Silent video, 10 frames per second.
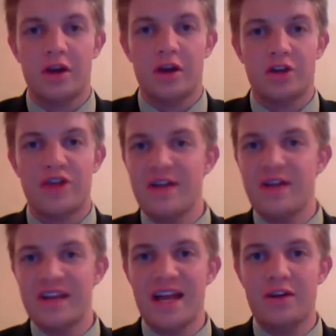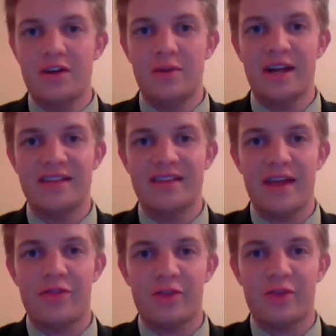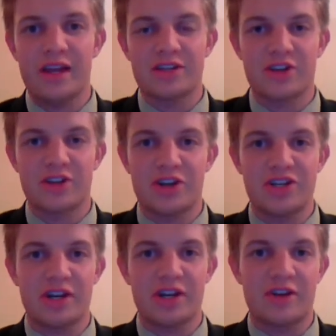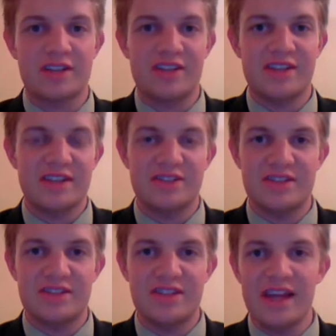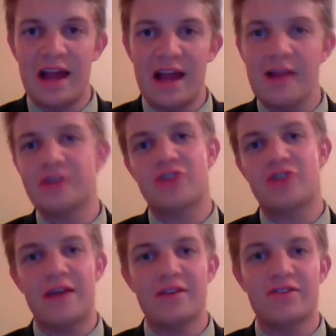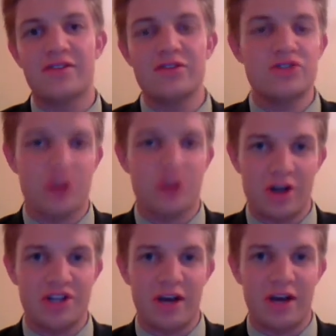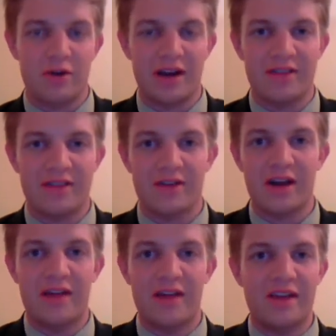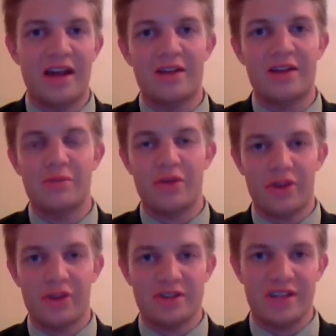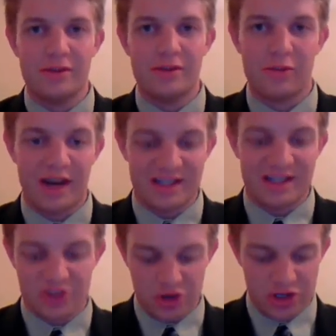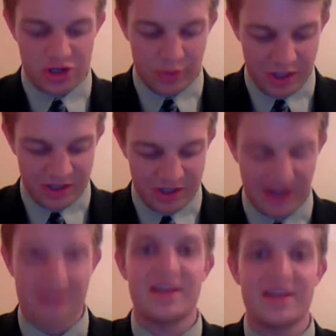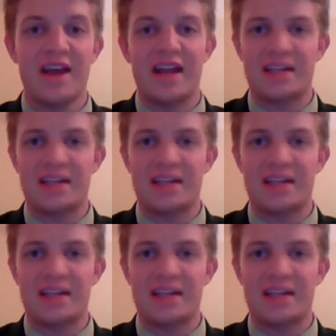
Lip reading: Traveling now on my day three excursion across the SEC, I traveled to Georgia, where I took on the number 13th ranked Georgia Bulldogs. Now, in